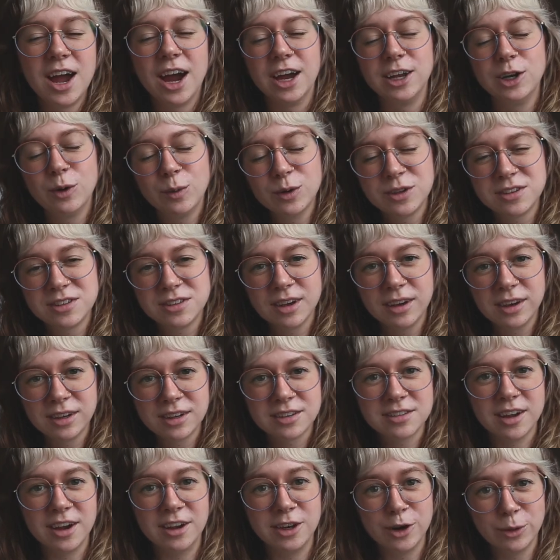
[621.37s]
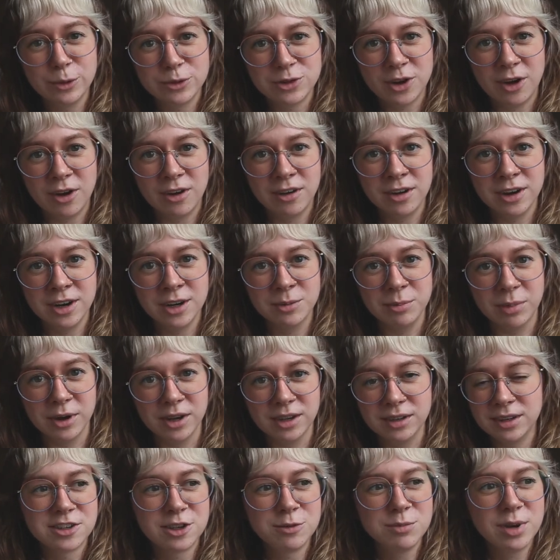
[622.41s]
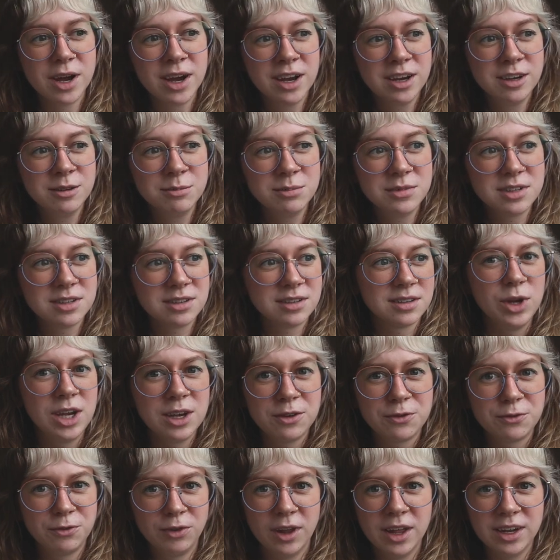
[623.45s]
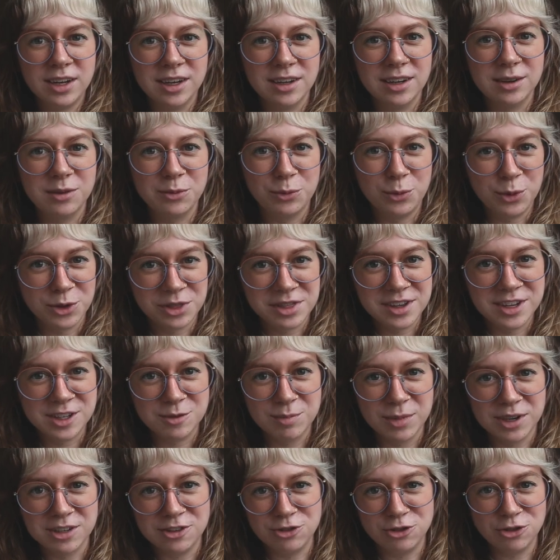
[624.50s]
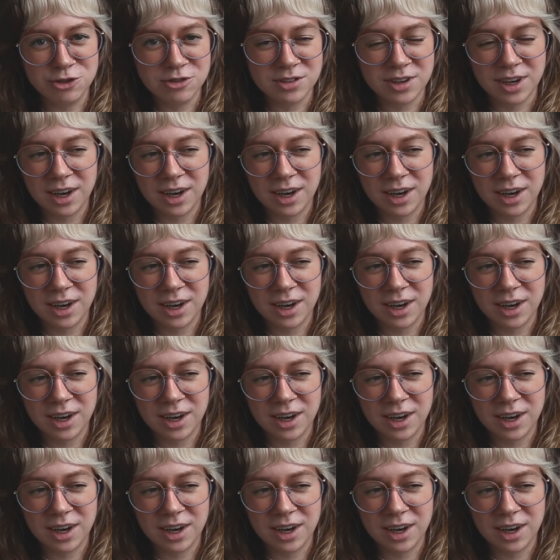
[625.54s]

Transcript: I know it sucks, I know it's hard, but sometimes we get flooded with these messages.